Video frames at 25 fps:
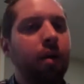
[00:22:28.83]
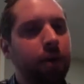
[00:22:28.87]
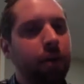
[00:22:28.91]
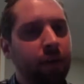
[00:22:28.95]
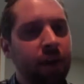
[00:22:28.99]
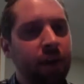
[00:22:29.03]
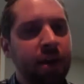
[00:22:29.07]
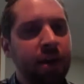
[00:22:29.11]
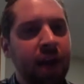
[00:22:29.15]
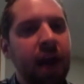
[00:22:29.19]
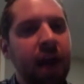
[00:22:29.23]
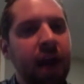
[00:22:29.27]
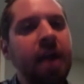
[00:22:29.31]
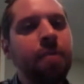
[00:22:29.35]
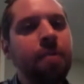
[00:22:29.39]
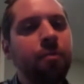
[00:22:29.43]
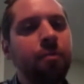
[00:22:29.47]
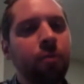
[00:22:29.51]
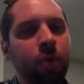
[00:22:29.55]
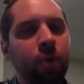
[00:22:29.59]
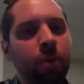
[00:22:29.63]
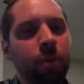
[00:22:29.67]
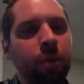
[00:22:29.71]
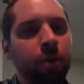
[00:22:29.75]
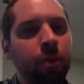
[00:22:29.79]
They came
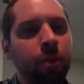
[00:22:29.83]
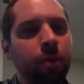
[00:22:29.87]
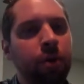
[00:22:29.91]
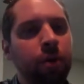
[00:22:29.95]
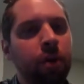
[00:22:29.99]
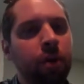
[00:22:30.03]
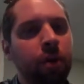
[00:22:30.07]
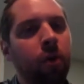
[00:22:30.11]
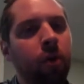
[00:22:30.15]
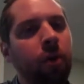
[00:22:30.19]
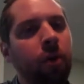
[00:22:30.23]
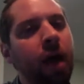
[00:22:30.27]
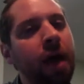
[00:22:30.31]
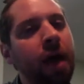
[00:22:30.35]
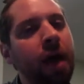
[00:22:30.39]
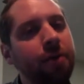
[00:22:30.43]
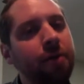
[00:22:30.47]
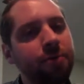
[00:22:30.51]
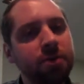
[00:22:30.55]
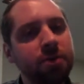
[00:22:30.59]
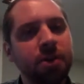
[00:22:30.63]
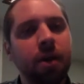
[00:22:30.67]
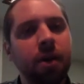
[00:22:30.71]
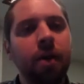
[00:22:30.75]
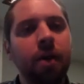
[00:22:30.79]
from the political
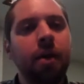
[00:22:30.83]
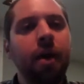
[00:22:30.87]
left